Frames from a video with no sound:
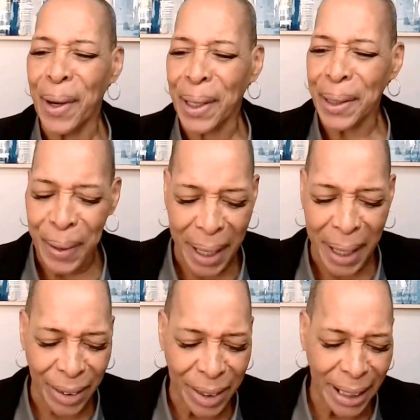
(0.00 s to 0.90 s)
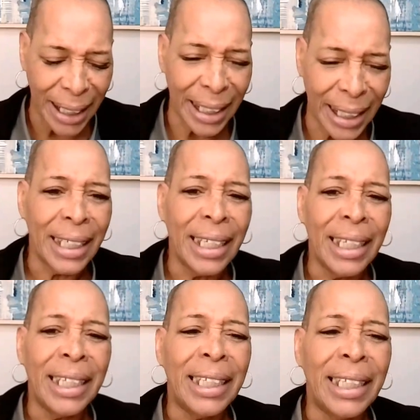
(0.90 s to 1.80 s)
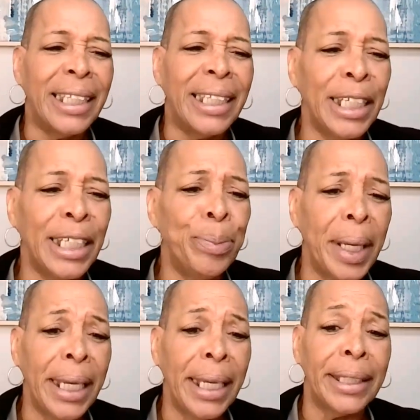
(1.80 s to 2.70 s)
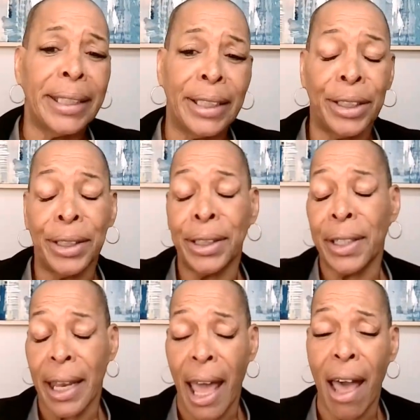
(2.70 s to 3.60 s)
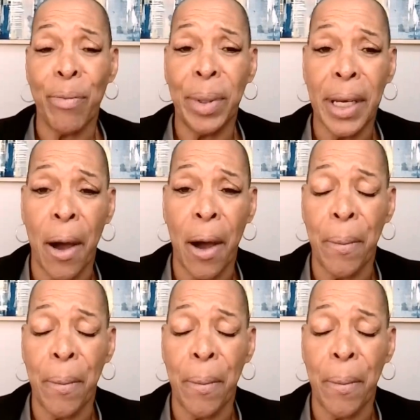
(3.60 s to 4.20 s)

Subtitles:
on now, see, these bids that I've been helping